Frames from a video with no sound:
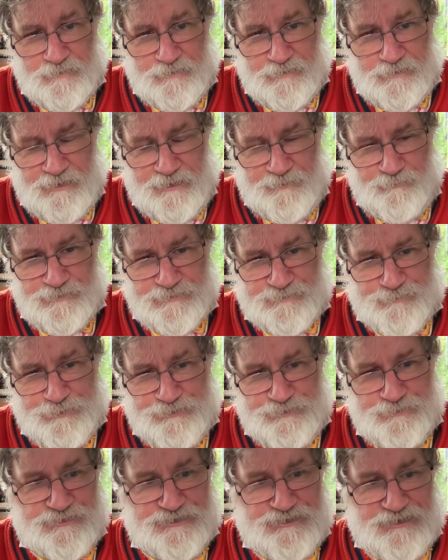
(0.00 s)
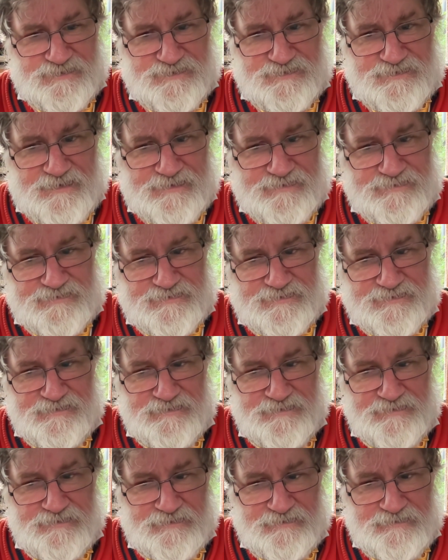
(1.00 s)
it was produced just as
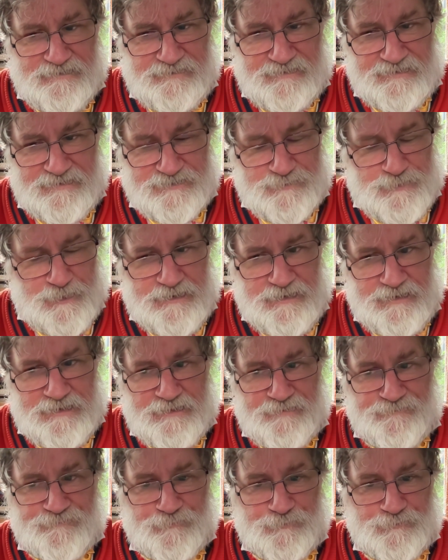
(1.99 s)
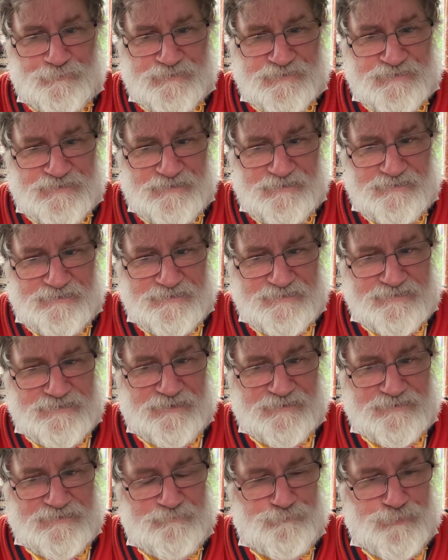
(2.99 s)
the Israeli Air Force
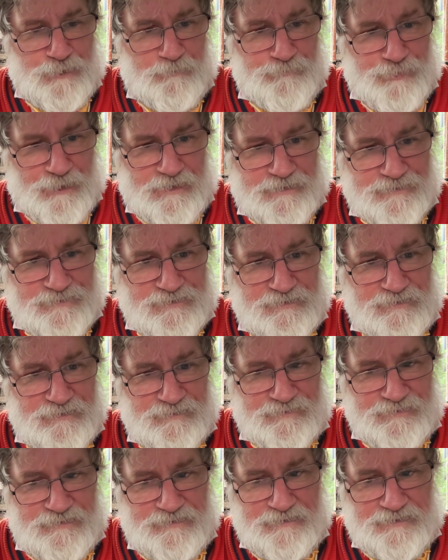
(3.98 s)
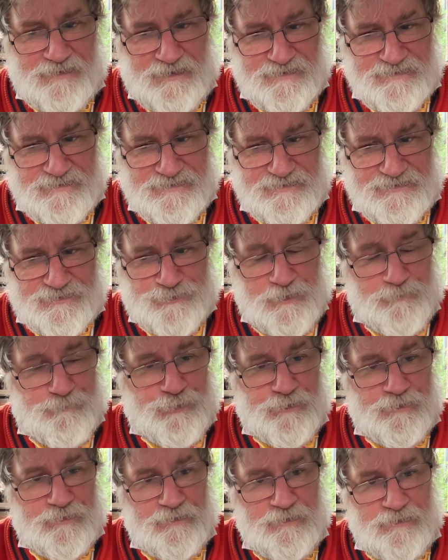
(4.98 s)
started bombarding the Gaza Strip
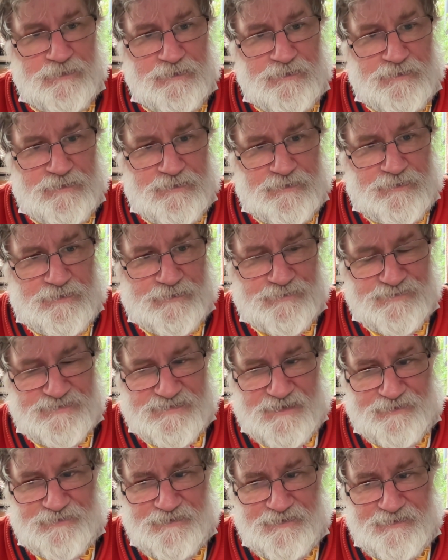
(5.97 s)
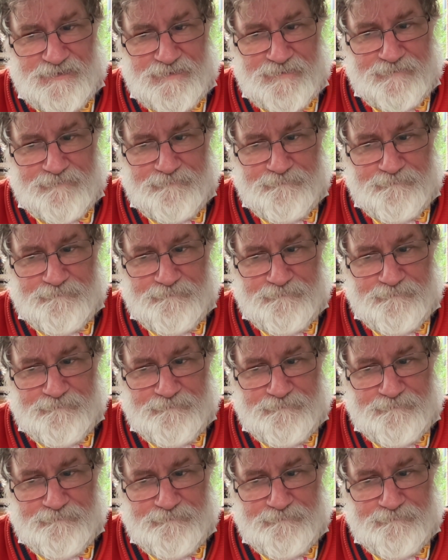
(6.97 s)
on Sunday,